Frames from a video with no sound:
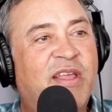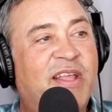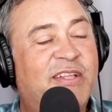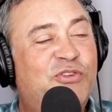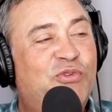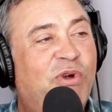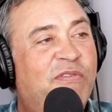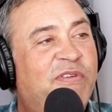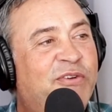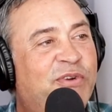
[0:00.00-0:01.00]
that's
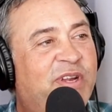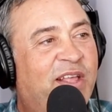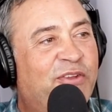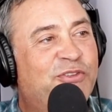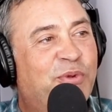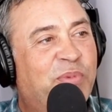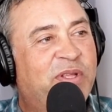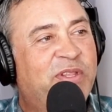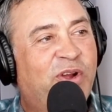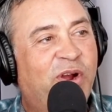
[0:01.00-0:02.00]
$1,200 to
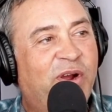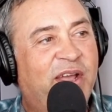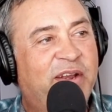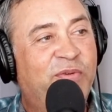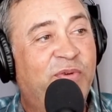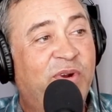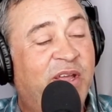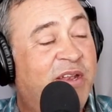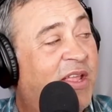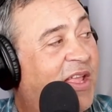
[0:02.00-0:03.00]
bring the car out and
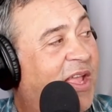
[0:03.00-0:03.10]
run,